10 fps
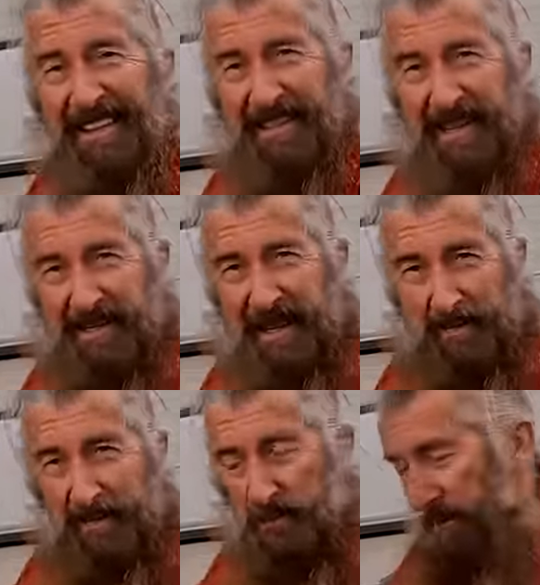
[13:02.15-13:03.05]
So here's a
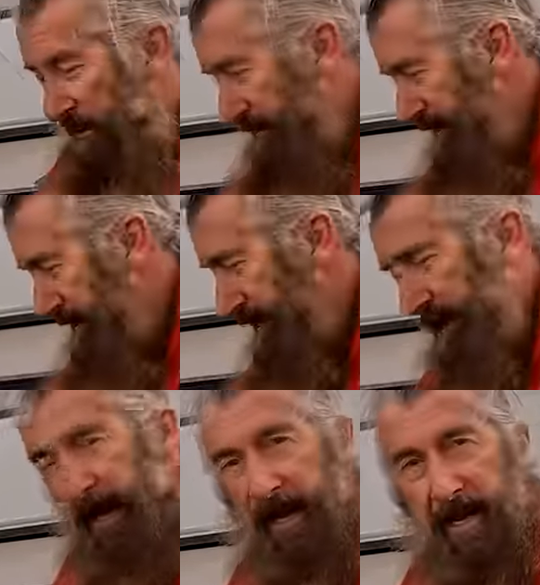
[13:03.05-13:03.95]
couple of quick ones.
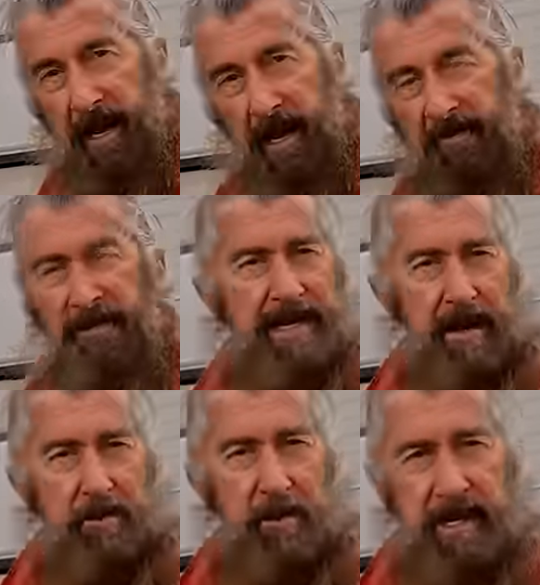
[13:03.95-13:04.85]
Uh, if for
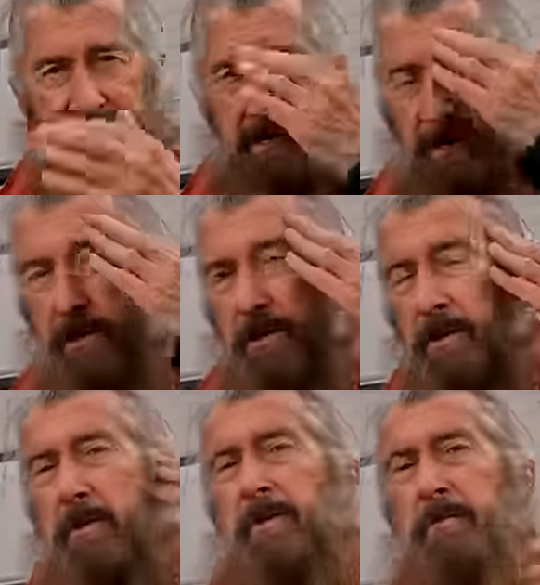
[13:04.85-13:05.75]
some reason on your
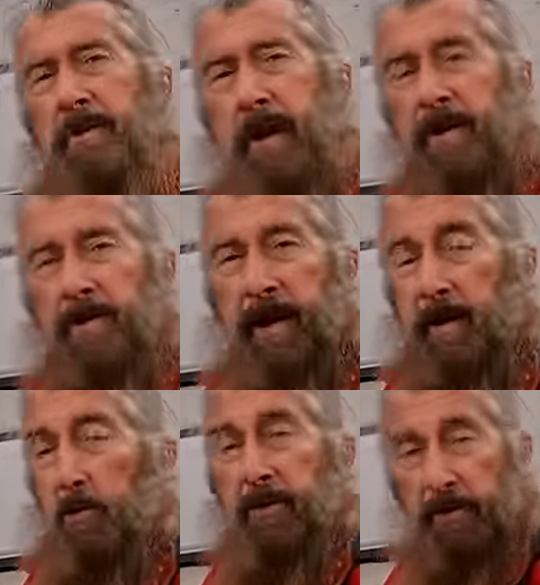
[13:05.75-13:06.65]
new
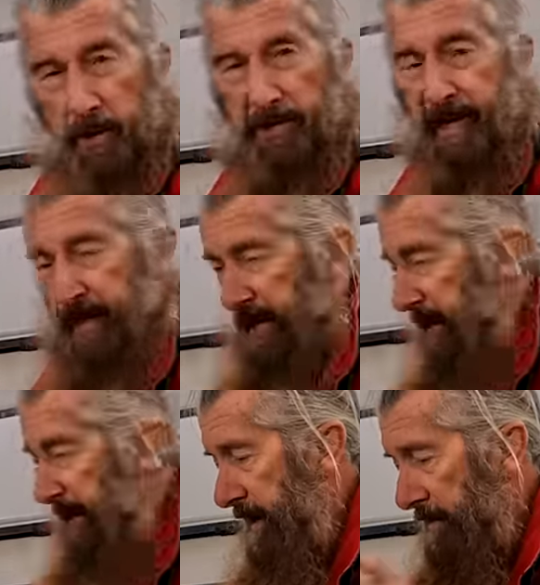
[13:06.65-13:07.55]
caravan or if you've got a
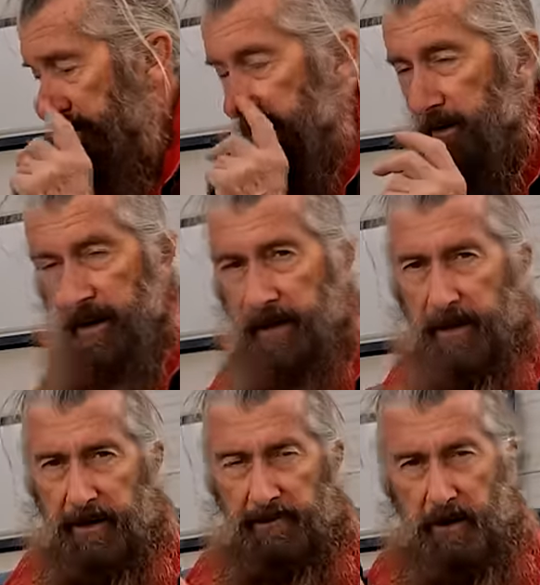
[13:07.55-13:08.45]
second-hand caravan,
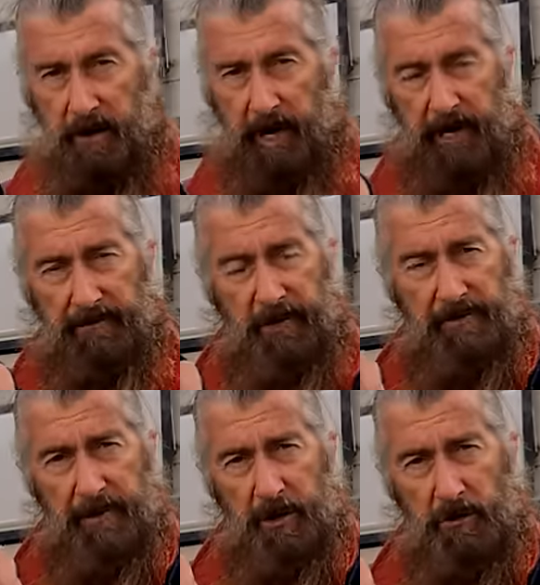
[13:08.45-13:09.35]
you've got a
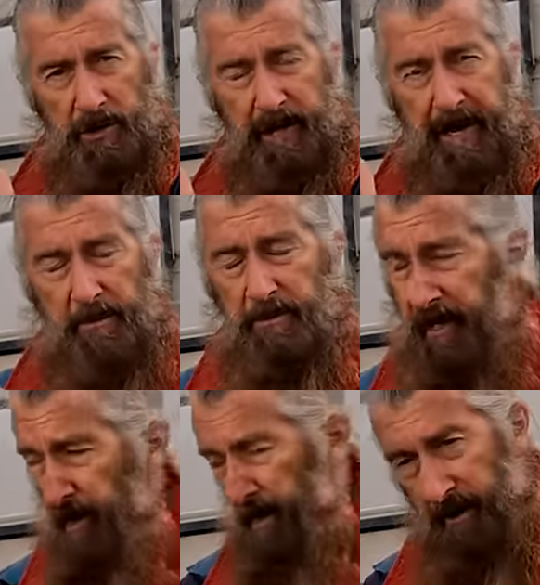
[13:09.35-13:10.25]
50 mil
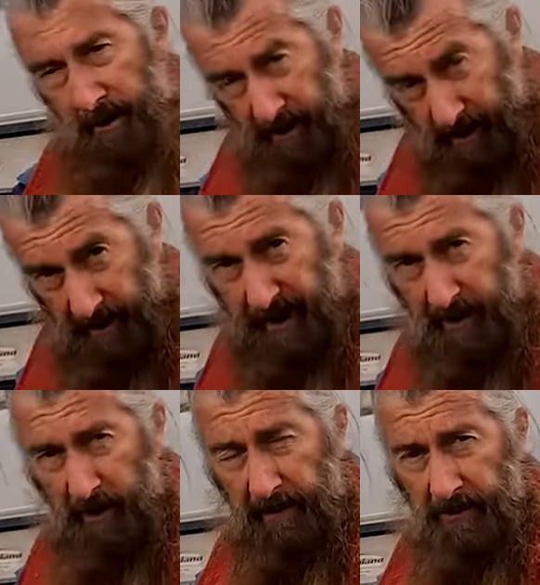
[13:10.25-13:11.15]
decoupling, I'd
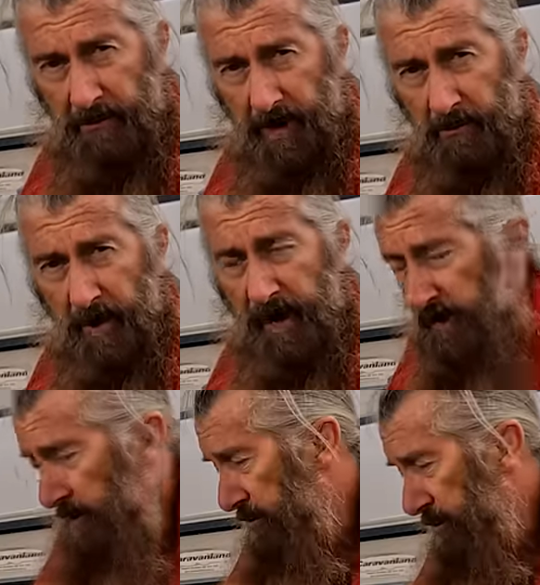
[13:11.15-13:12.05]
get rid of it straight away
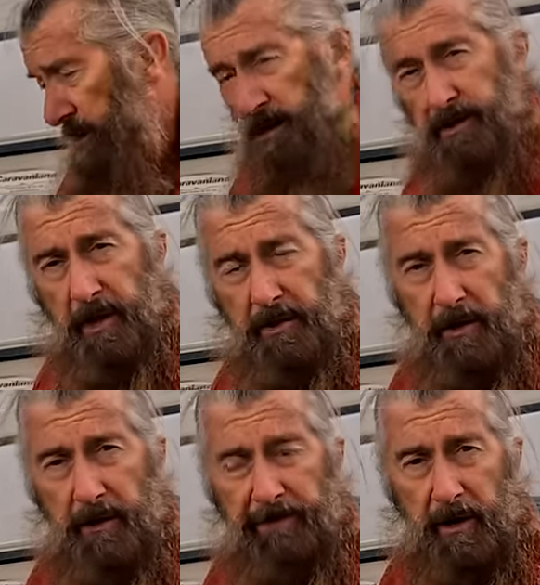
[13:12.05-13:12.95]
and I'd put it on a
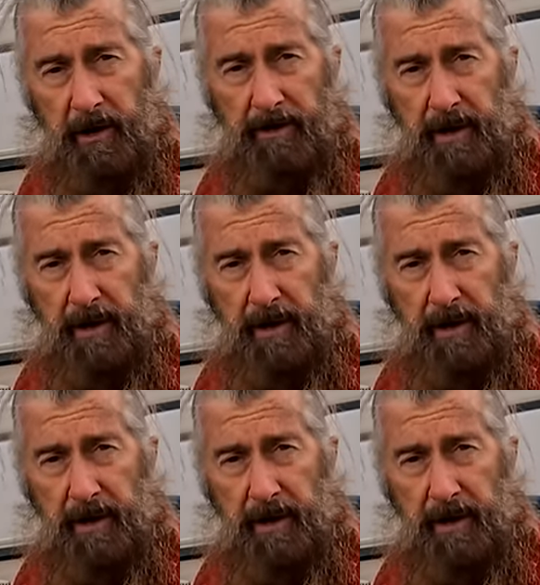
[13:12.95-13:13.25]
D35.